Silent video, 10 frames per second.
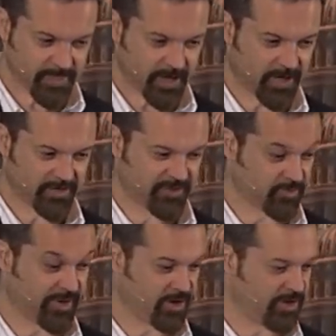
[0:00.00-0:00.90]
Uh, that's
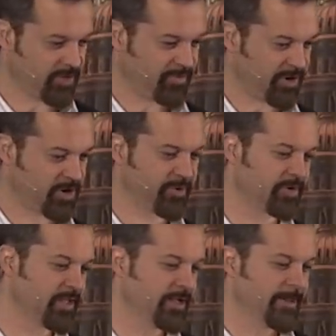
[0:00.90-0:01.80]
why they call it Mount Hermon.
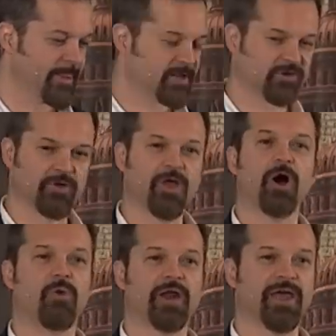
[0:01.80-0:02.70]
So they
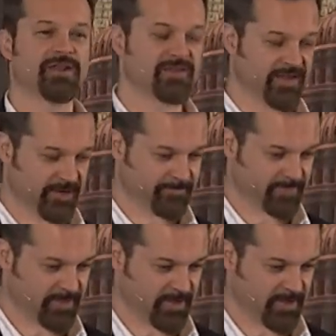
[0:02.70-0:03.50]
all went ahead and did it.